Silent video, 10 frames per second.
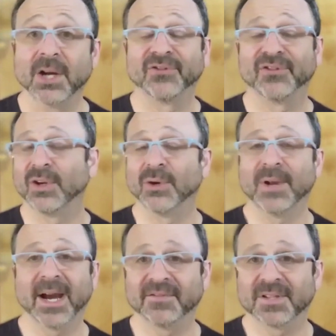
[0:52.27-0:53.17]
So you'd
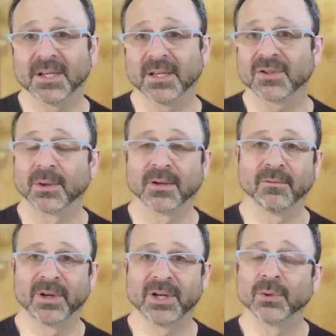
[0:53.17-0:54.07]
have to sort of
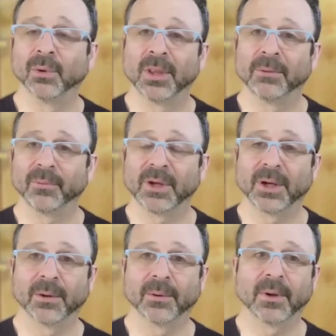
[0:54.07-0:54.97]
retool and,
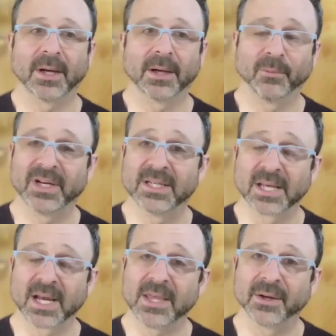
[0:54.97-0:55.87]

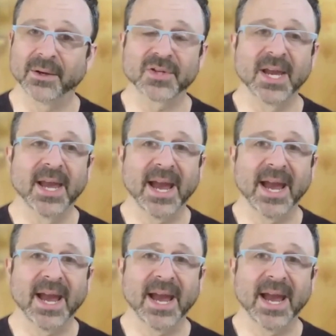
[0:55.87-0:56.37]
redesign those.